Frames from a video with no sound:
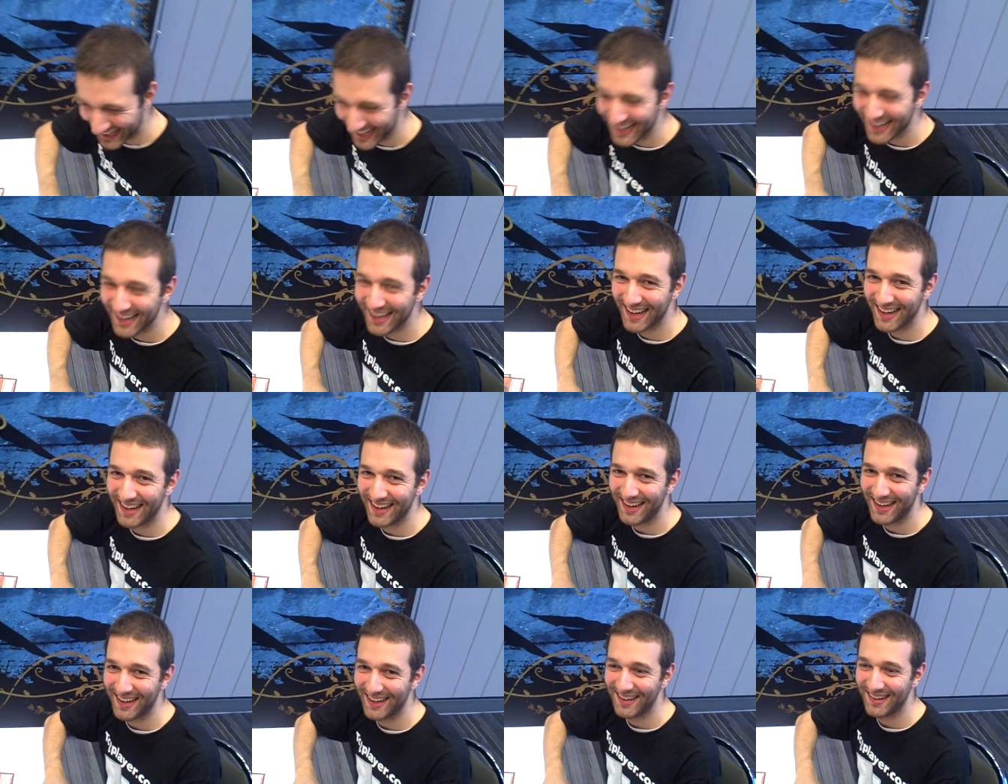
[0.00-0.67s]

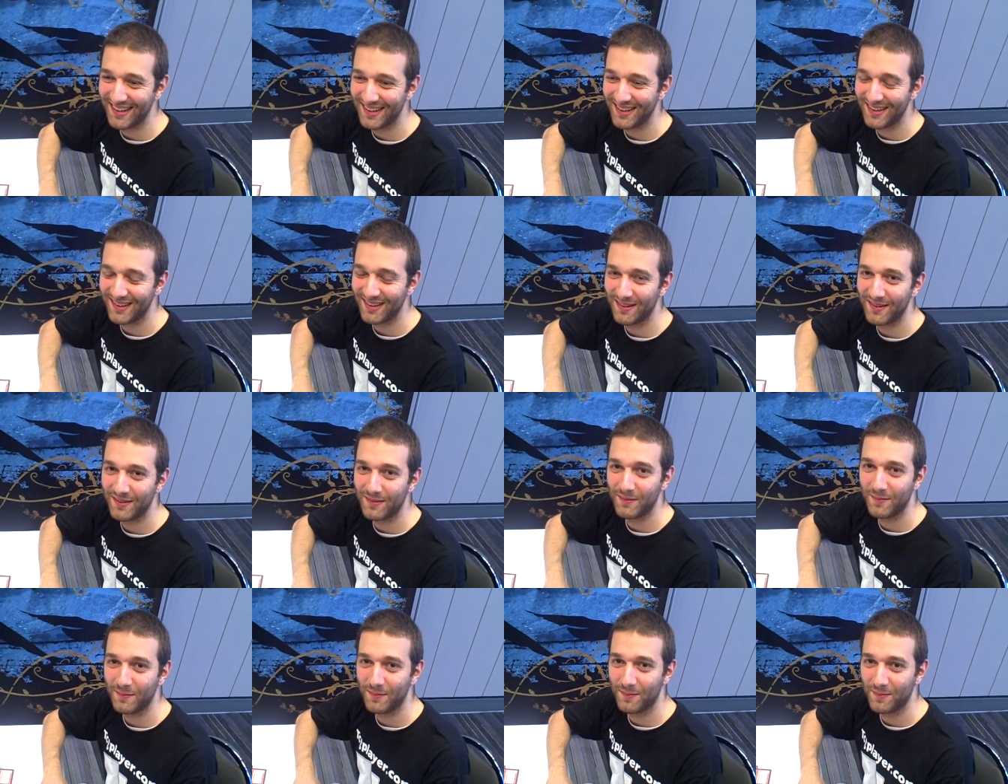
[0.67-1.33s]
Until someone takes it
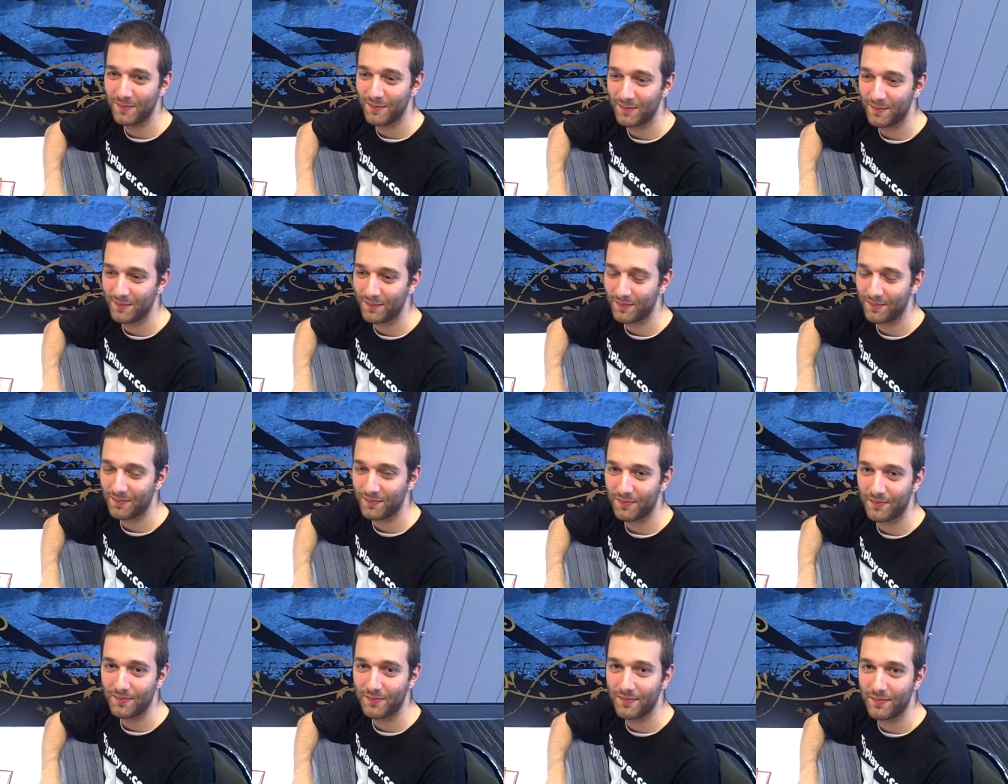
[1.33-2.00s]
away from you, Grand
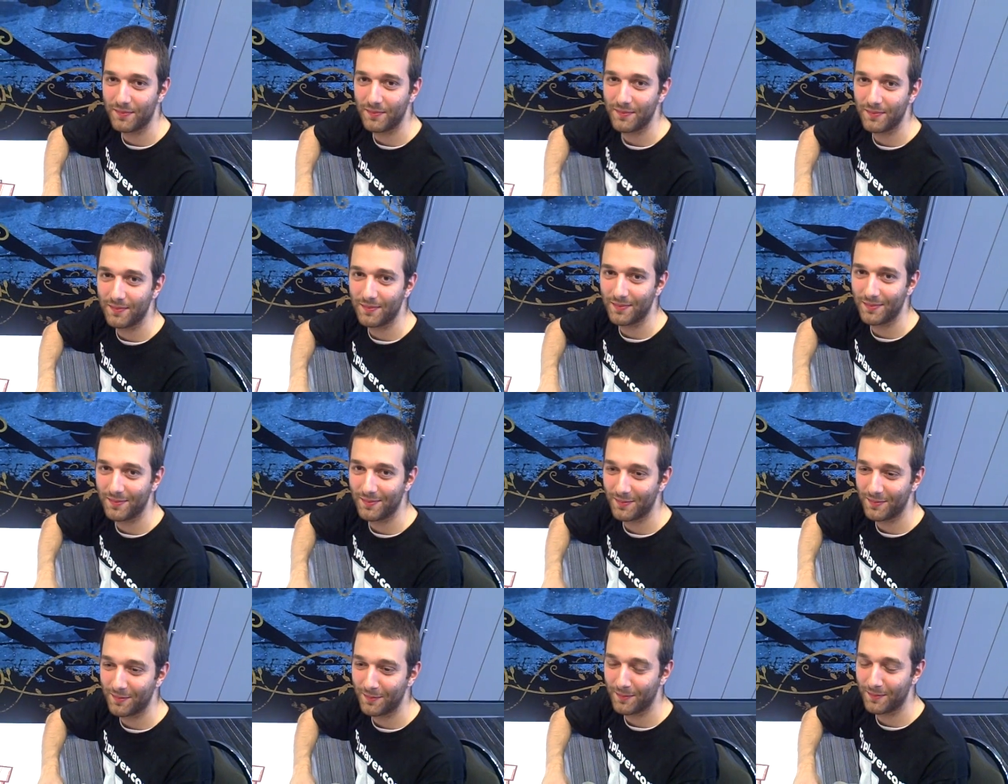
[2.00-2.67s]
Prix-Columbus
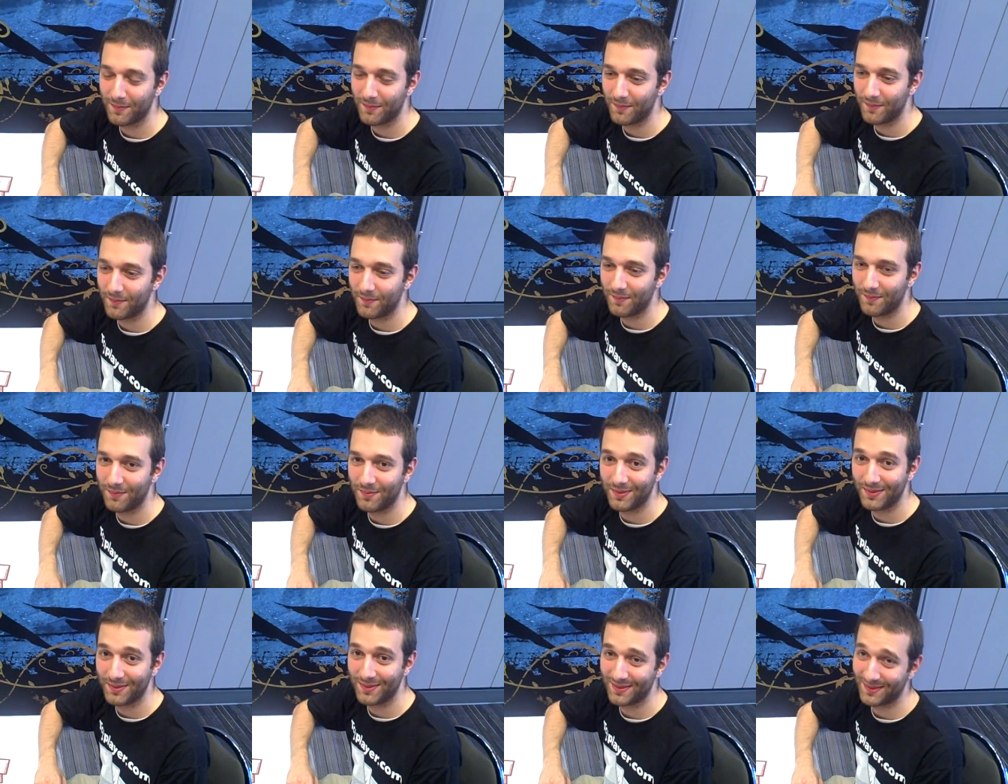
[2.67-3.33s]
belongs to you,
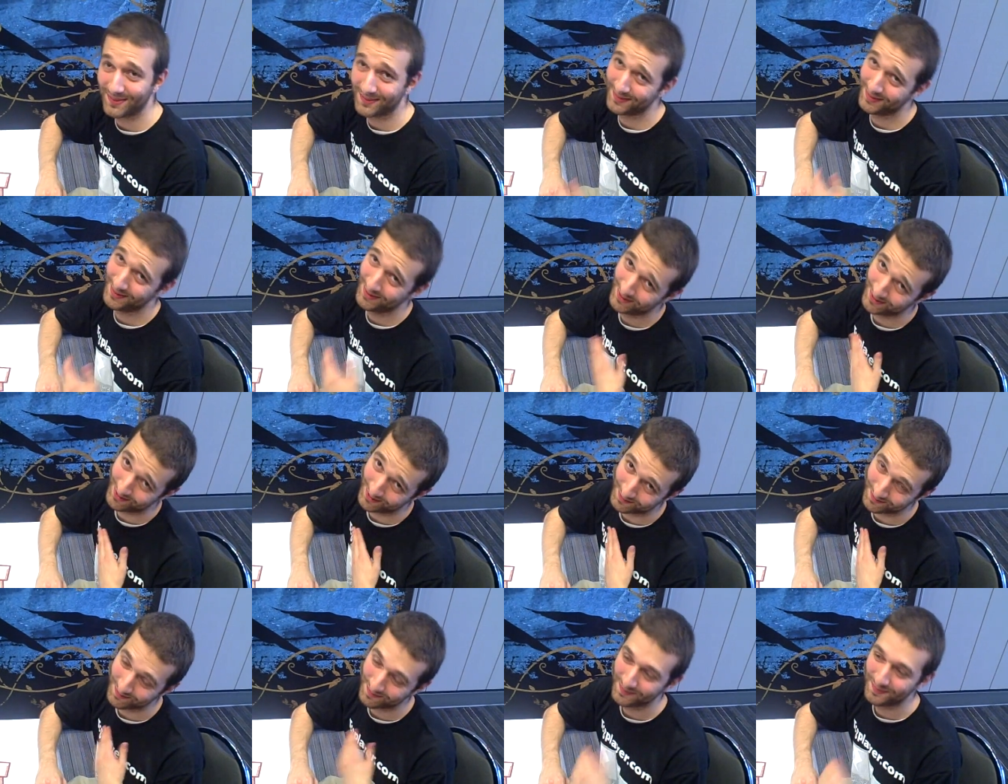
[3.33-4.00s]
and you're off
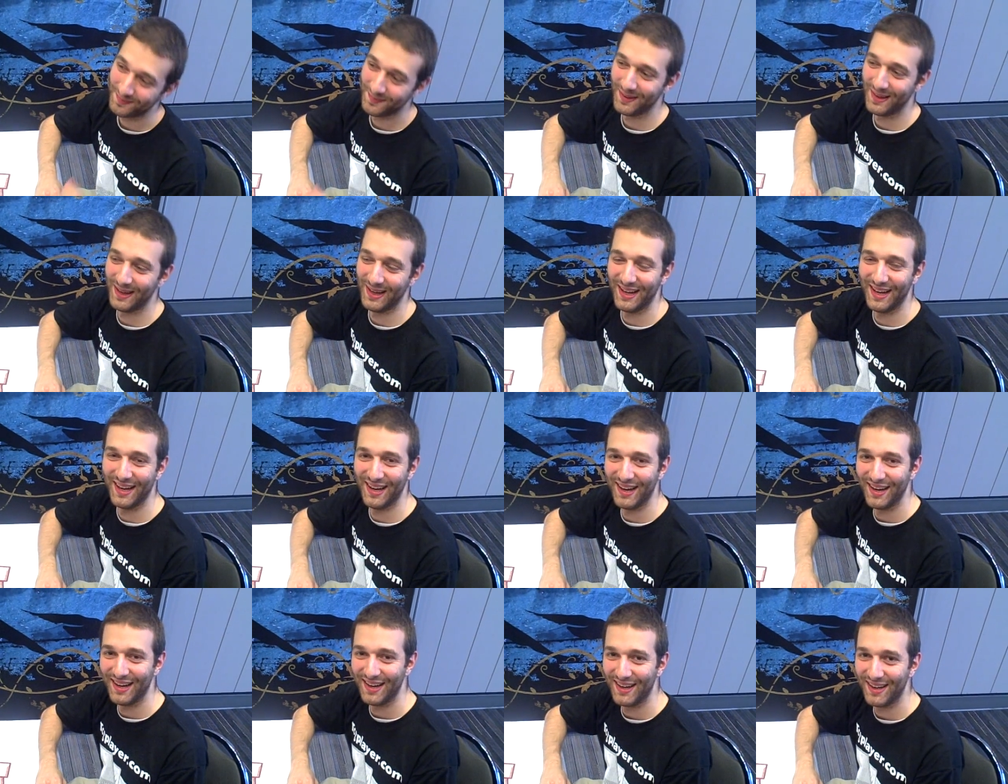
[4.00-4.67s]
to a good
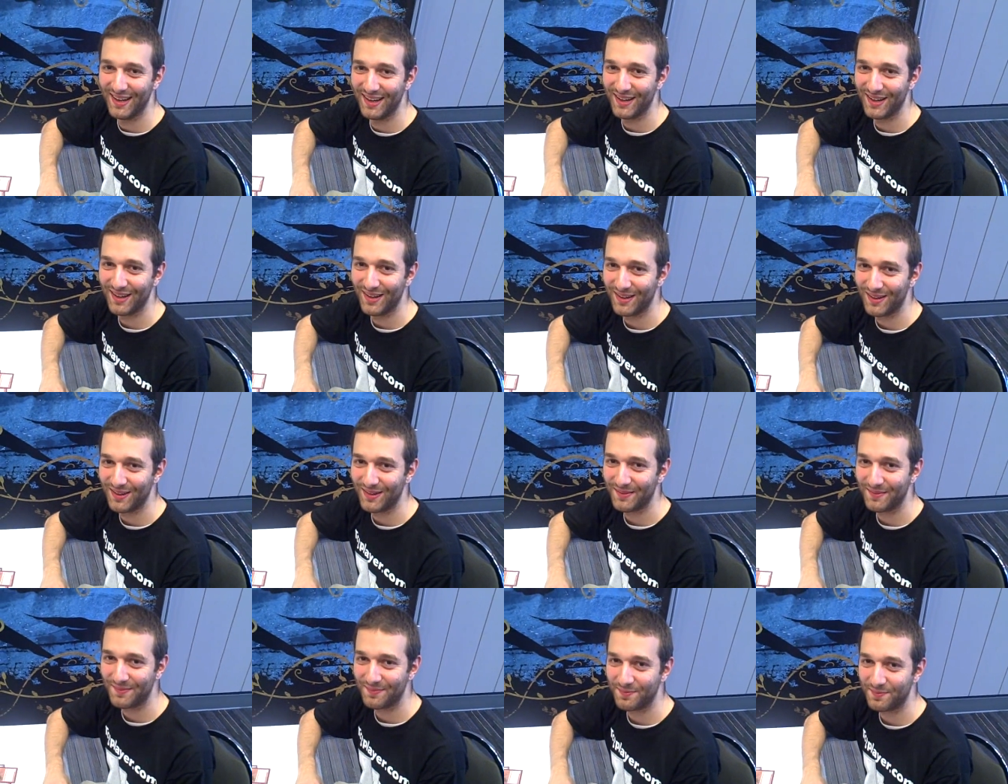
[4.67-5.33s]
start.
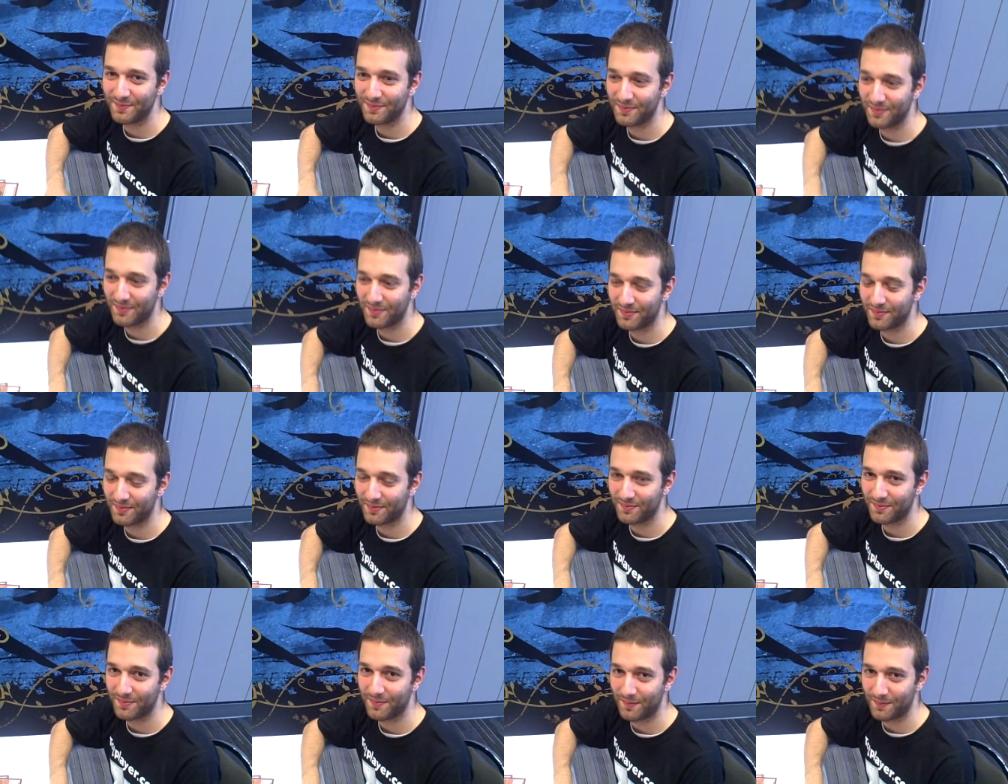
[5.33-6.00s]
Hopefully you can maintain
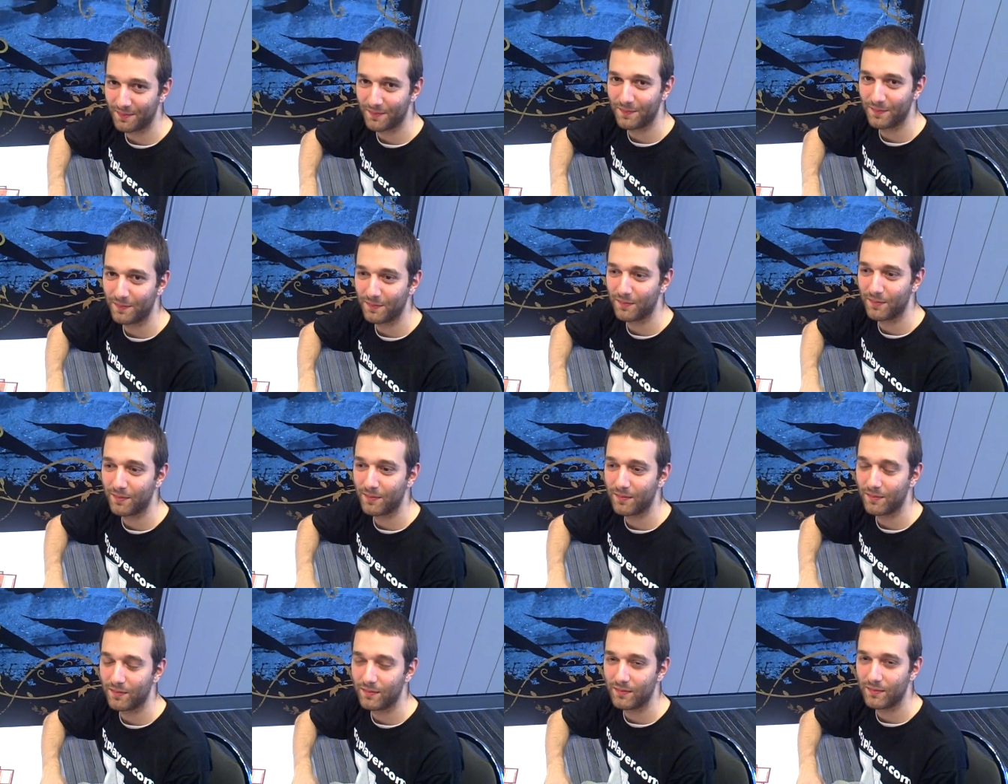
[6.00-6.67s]
control, and
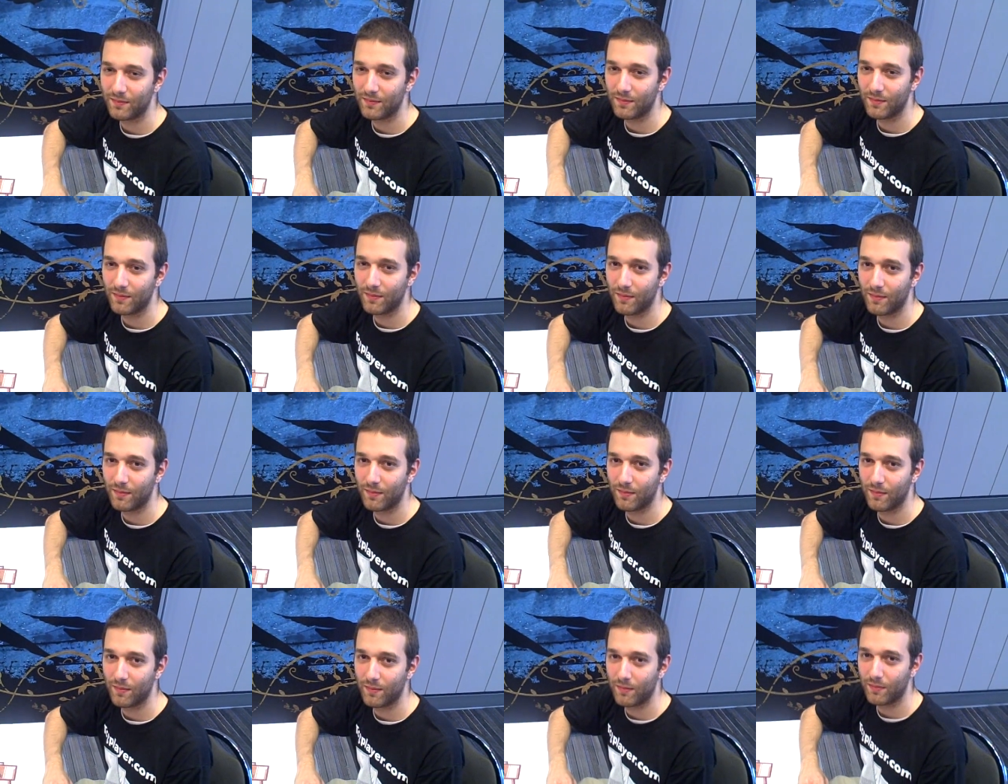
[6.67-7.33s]

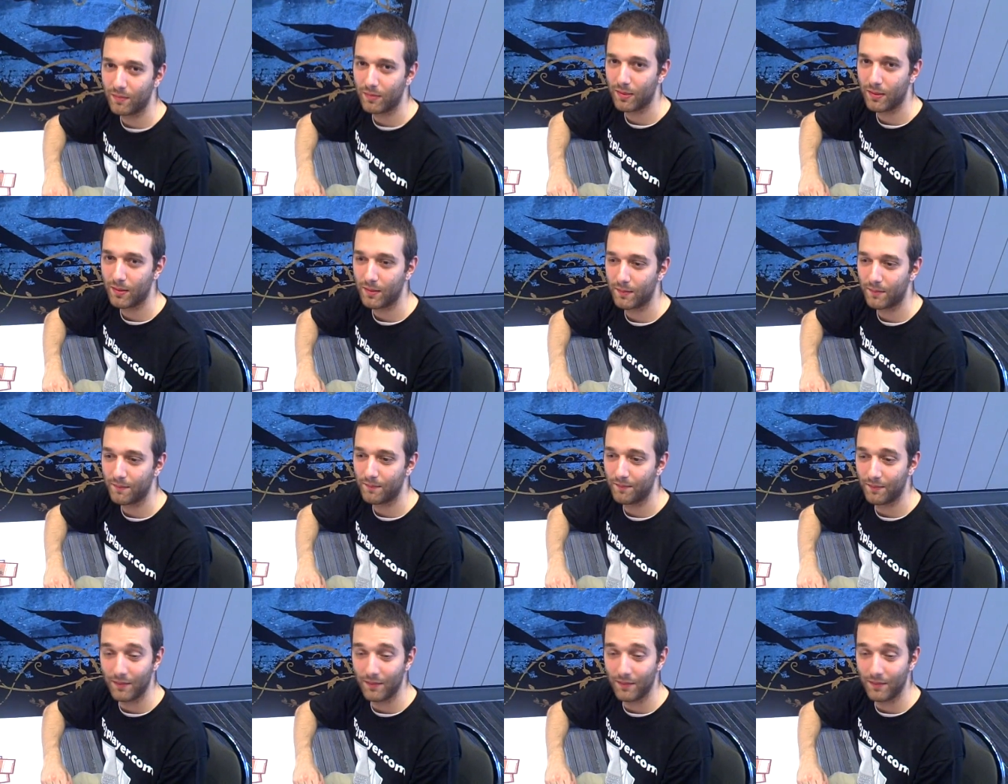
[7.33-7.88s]
good luck.